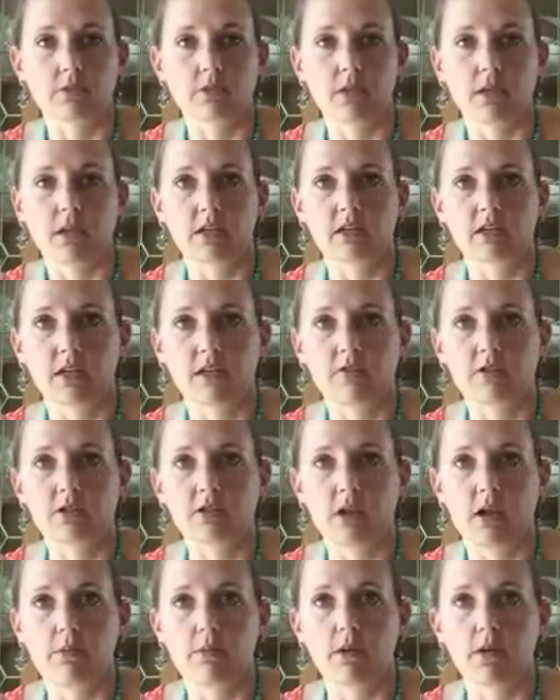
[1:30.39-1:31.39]
Takes off the
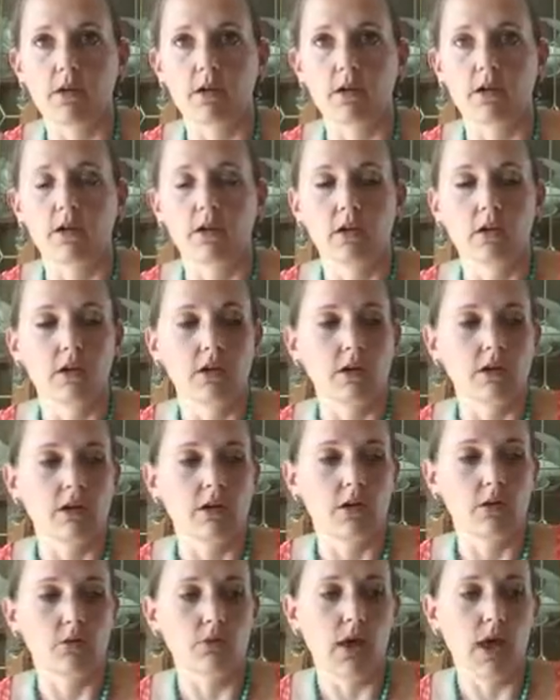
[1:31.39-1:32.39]
Jamberry
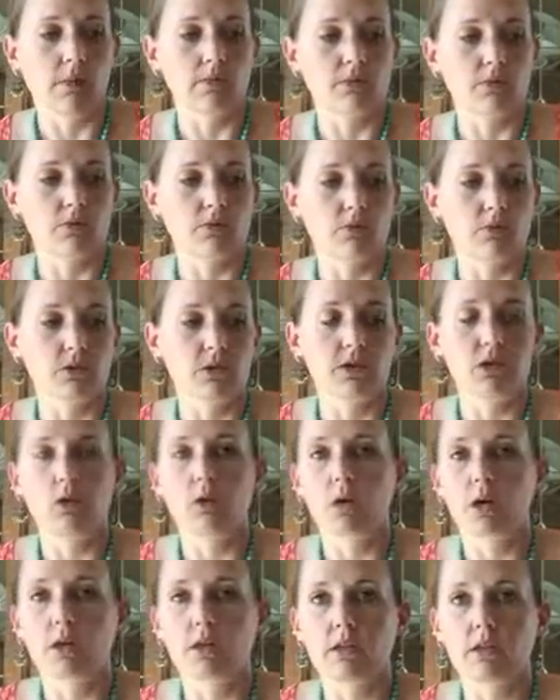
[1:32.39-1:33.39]
nail wraps really
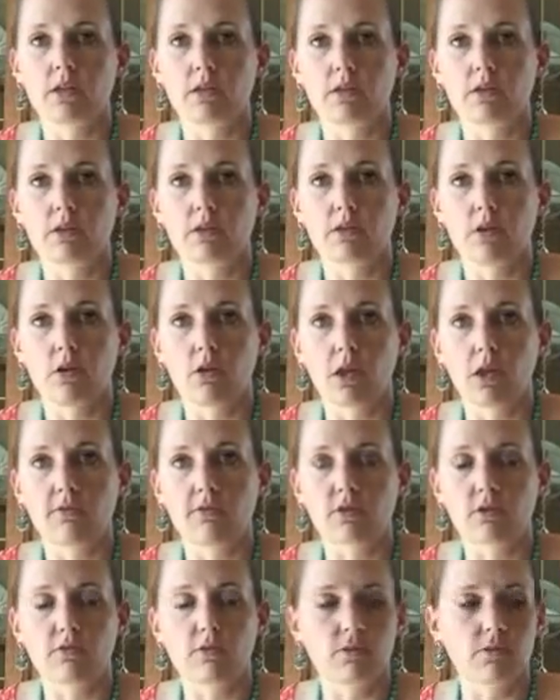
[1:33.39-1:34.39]
quickly with no
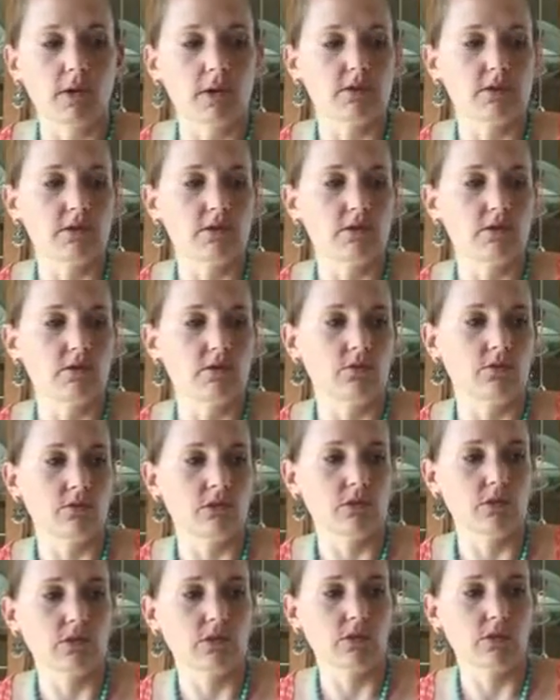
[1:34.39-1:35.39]
leftover residue,
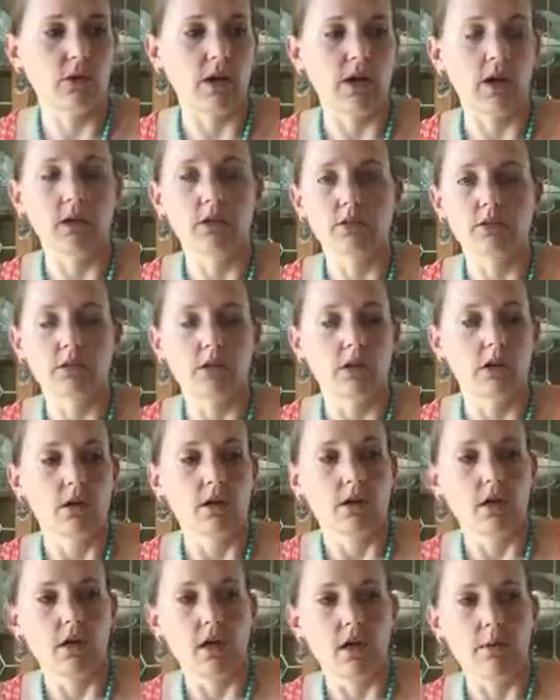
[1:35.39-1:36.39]
which is great.
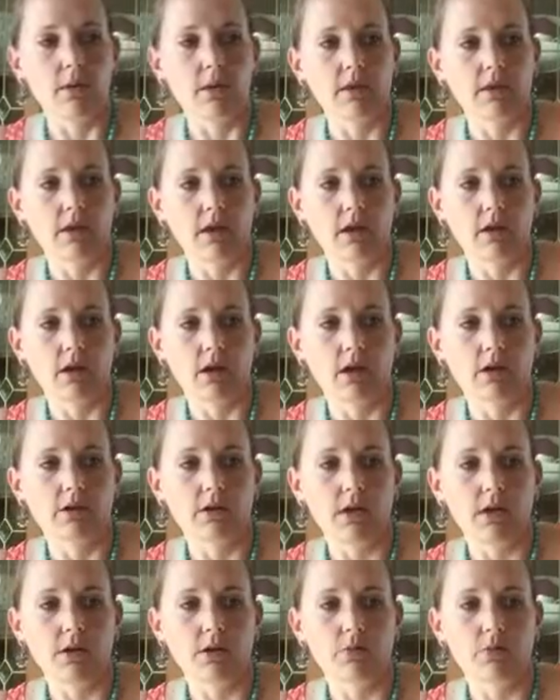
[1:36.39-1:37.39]
And then our
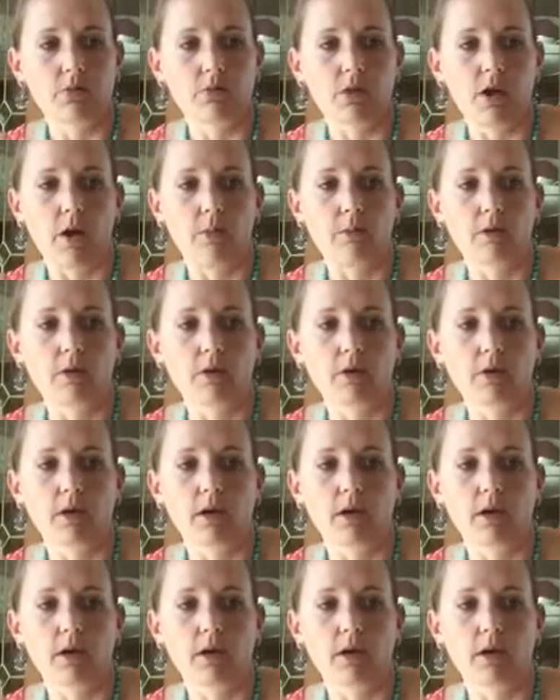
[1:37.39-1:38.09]
nail prep